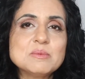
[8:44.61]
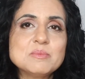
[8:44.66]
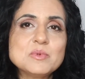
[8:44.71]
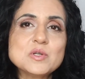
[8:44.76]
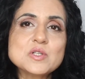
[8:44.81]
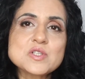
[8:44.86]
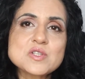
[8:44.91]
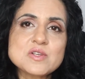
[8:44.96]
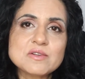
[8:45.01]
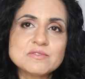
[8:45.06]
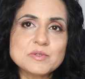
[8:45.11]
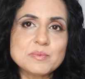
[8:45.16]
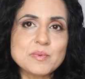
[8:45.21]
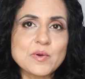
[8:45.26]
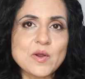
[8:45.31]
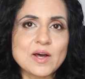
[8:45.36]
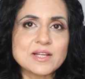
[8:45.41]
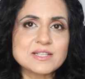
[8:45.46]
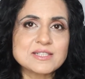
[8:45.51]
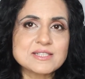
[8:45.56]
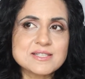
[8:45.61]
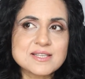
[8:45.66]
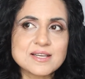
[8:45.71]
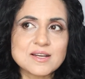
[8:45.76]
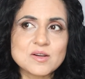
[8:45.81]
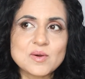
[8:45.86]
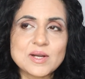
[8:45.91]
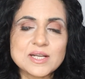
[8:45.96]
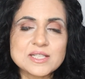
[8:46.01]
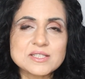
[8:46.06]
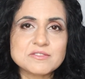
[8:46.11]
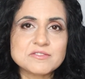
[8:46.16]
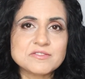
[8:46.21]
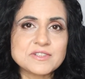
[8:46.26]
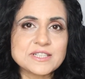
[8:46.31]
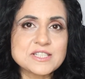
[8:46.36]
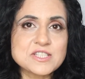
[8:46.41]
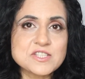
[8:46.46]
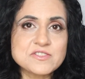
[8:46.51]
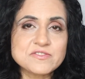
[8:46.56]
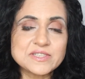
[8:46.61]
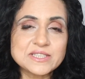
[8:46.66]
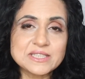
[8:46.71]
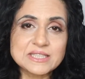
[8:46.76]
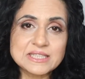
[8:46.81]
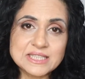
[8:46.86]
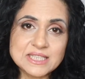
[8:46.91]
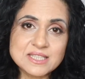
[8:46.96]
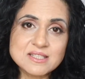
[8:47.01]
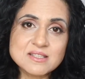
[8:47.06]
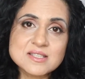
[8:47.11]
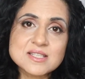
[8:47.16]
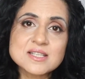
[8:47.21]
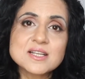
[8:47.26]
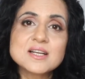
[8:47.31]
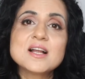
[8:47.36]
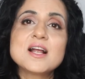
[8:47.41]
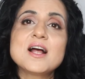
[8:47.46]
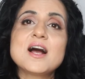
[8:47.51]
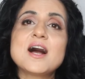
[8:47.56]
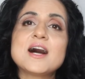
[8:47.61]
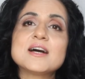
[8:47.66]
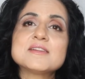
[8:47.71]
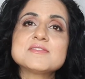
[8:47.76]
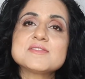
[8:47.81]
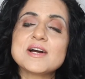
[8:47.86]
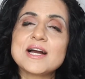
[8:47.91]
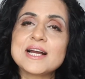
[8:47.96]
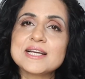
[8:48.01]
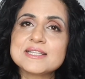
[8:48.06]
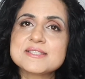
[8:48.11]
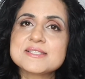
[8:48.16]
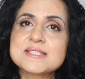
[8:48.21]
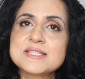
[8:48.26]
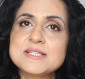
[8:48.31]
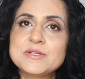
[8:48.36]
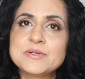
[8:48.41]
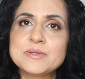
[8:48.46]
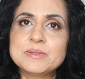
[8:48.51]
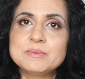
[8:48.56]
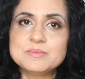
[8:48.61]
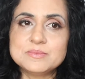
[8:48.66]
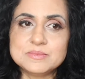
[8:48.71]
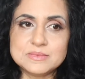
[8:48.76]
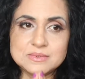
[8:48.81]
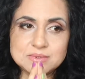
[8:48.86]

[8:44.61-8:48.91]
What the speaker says: Most of the products are quite effective, and this under eye serum